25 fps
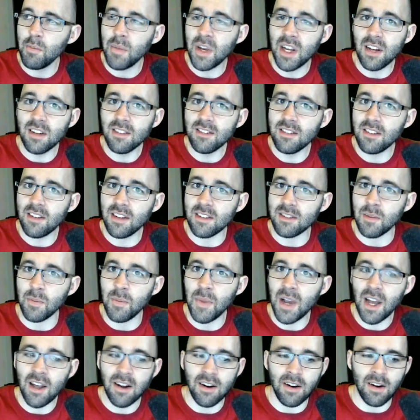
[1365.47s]
Because it doesn't
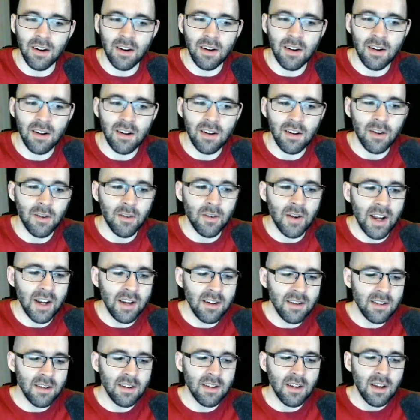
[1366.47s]
matter,
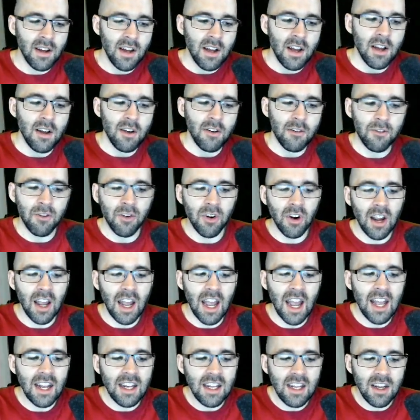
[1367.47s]
right? For
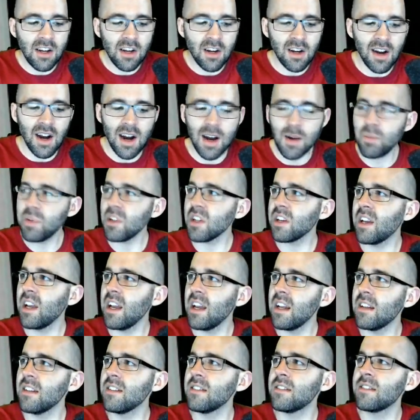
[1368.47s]
any
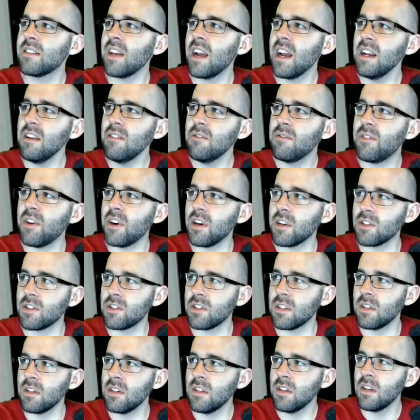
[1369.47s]
complicated sine
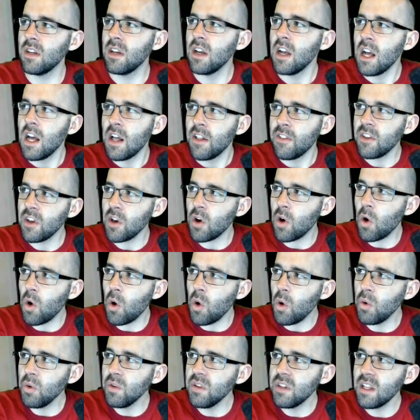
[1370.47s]
function, the
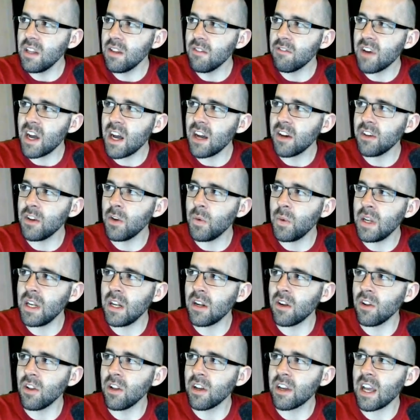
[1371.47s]
only value we
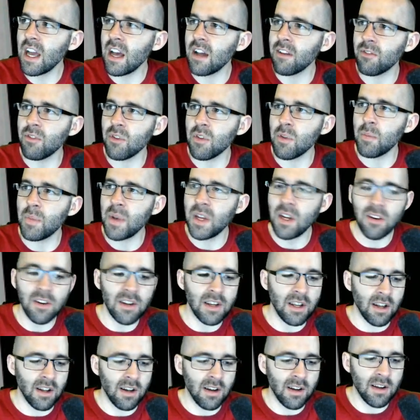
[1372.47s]
need to look at for the
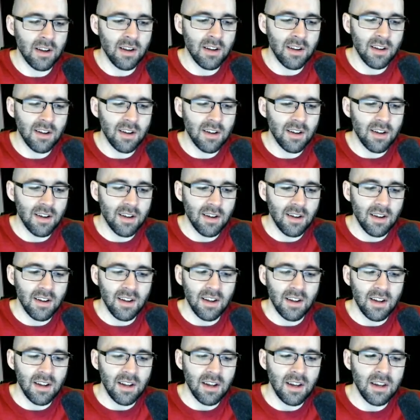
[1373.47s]
period
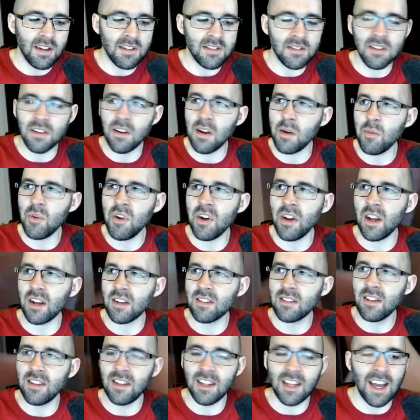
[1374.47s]
is the number
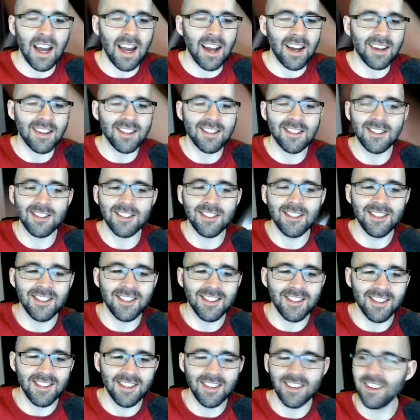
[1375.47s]
next to the x.
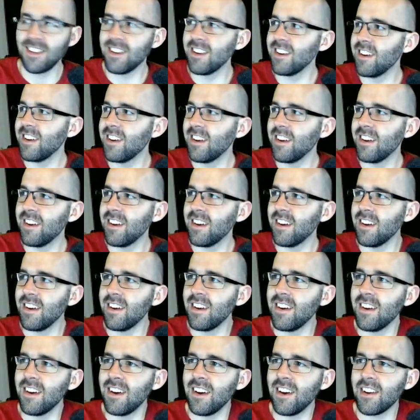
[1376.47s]

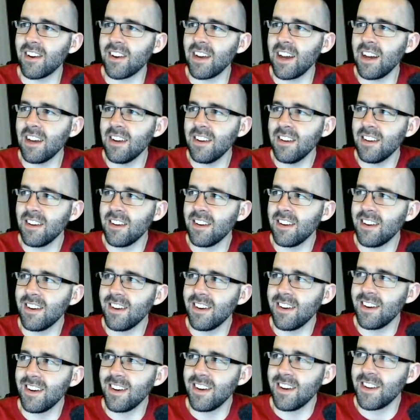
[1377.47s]
Okay?
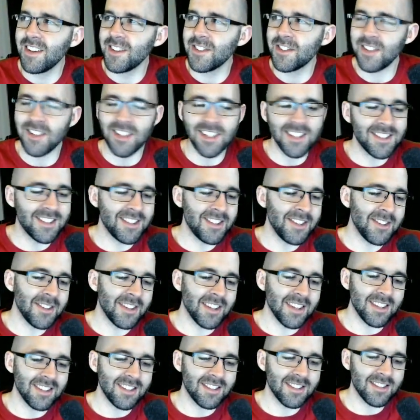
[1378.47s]
So let's do
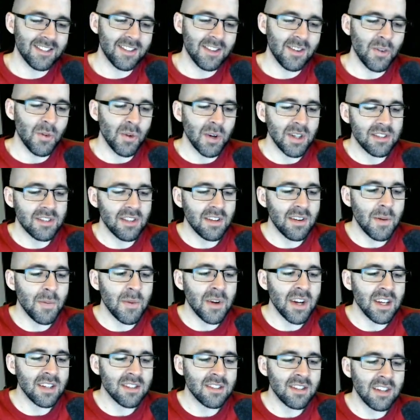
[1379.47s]
this. What's the
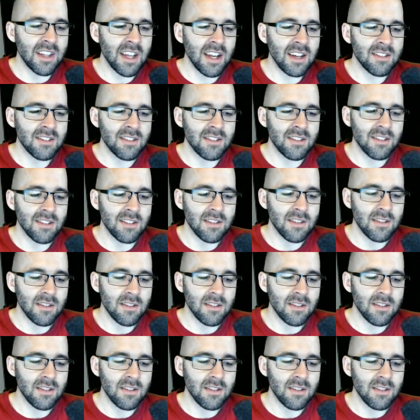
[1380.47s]
number next to the x?